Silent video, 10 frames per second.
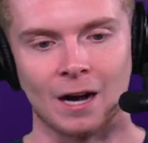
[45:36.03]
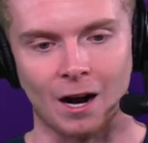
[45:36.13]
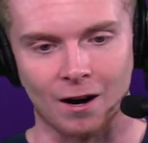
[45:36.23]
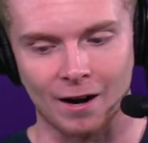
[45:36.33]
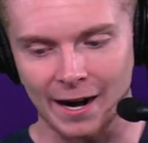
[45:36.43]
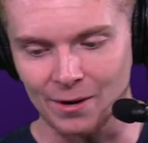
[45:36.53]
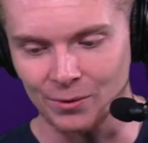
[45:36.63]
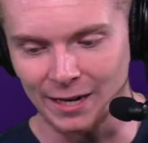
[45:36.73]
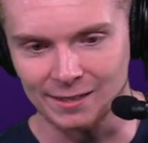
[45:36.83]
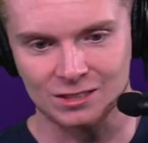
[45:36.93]
all right,
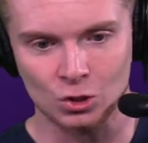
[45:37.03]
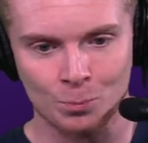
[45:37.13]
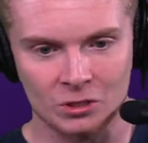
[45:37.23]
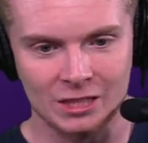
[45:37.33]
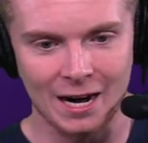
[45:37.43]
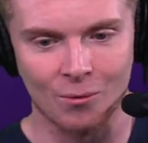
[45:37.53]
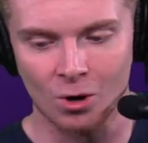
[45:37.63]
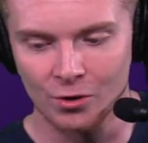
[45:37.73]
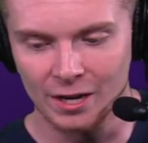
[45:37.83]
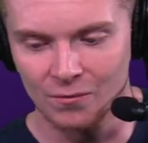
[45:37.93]
we got a super chat
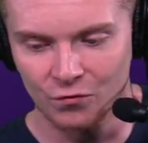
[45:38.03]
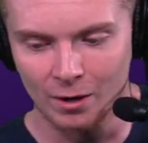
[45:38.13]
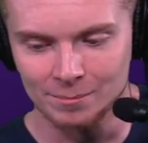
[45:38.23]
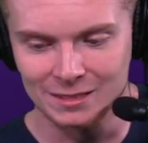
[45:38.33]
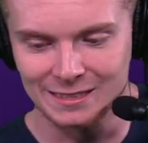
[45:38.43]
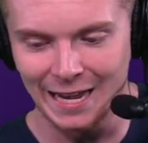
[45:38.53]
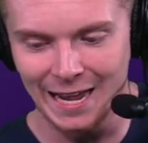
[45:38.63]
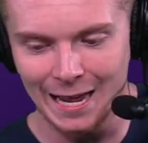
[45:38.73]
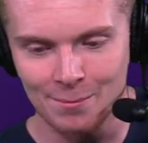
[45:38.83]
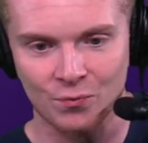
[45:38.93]
rolling in from
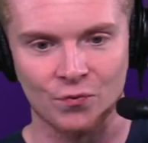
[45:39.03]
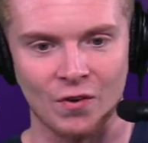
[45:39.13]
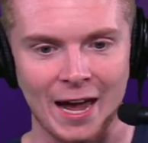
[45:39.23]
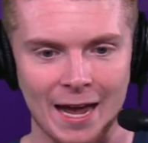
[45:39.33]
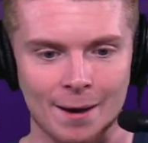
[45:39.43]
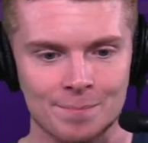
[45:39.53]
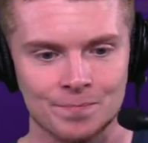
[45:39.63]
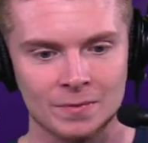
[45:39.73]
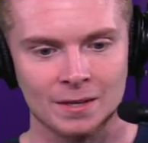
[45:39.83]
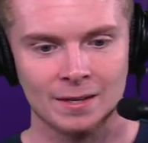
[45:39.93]
Zam Fam.
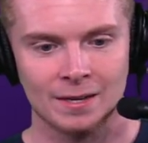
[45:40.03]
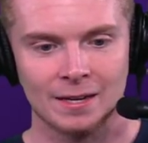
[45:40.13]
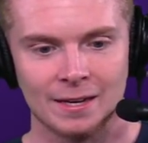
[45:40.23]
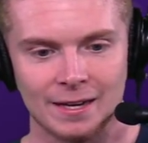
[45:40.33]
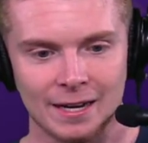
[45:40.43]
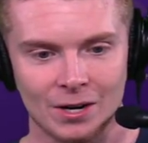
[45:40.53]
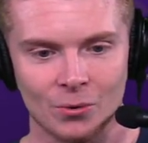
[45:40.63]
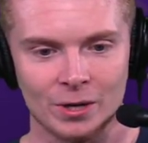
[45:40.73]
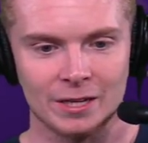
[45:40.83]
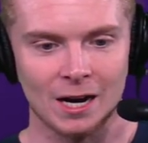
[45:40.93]
Here
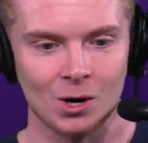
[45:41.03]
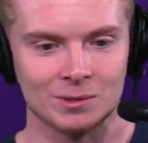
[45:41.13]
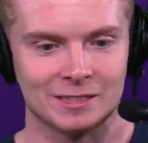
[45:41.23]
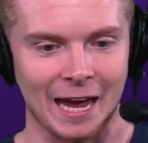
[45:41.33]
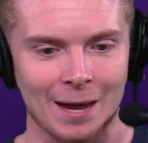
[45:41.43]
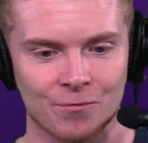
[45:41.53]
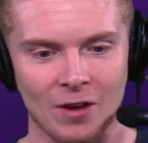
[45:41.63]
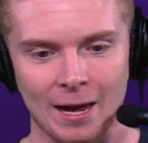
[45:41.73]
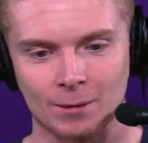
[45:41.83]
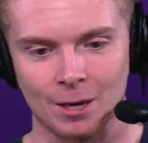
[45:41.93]
we go. Zam
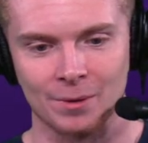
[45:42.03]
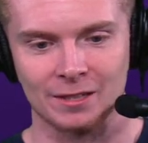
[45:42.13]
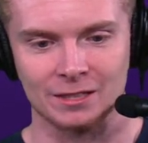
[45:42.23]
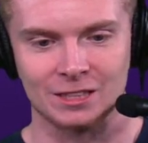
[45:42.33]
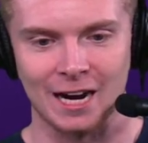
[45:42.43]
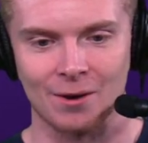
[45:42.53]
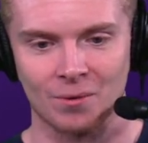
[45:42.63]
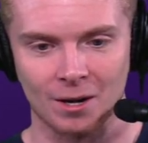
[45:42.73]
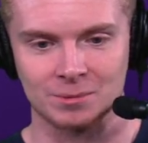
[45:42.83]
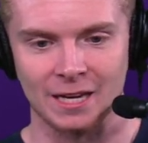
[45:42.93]
Fam coming in the chat.
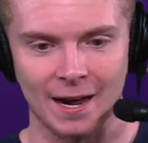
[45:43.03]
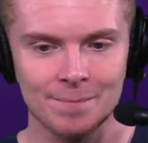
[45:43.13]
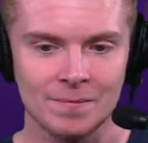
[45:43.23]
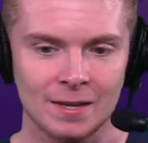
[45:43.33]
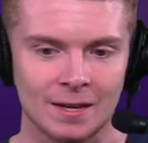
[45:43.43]
What up, Zam?